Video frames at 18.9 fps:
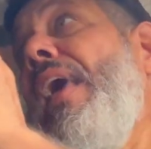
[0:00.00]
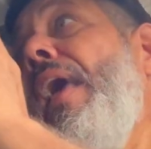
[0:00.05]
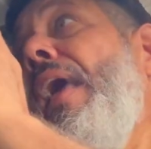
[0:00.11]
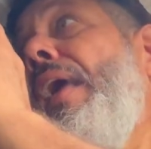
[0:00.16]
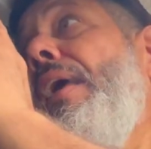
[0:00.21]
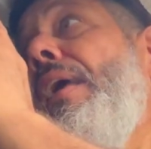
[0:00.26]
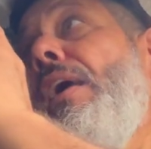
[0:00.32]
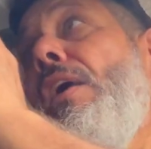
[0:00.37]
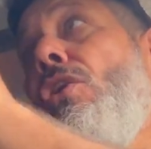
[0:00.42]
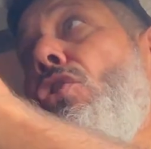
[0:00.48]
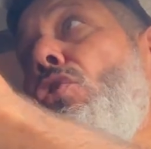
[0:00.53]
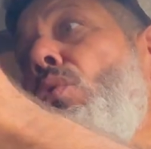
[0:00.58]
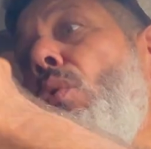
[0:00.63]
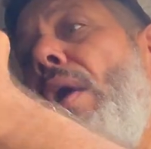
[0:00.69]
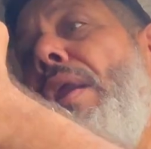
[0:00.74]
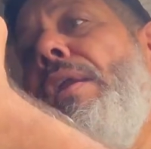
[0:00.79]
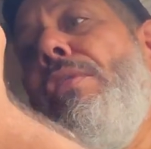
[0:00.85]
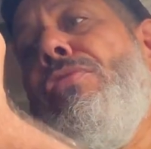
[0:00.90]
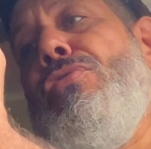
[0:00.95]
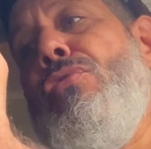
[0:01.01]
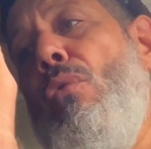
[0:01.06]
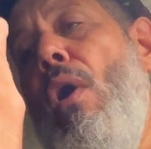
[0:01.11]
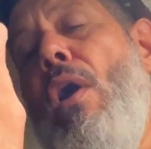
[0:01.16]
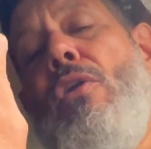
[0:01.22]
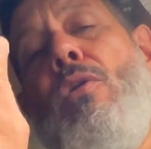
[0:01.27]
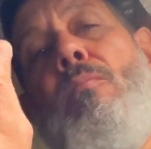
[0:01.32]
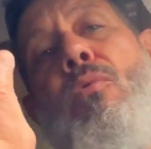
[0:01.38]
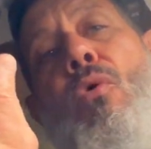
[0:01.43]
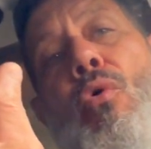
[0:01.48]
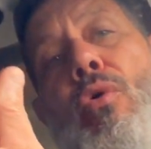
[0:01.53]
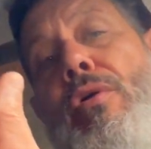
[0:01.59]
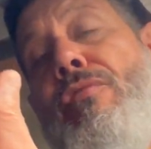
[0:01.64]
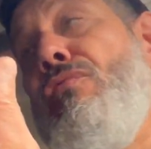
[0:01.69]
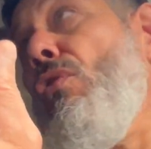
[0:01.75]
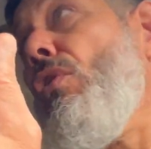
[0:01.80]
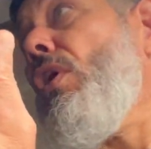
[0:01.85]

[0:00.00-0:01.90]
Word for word: a integrated throttle board for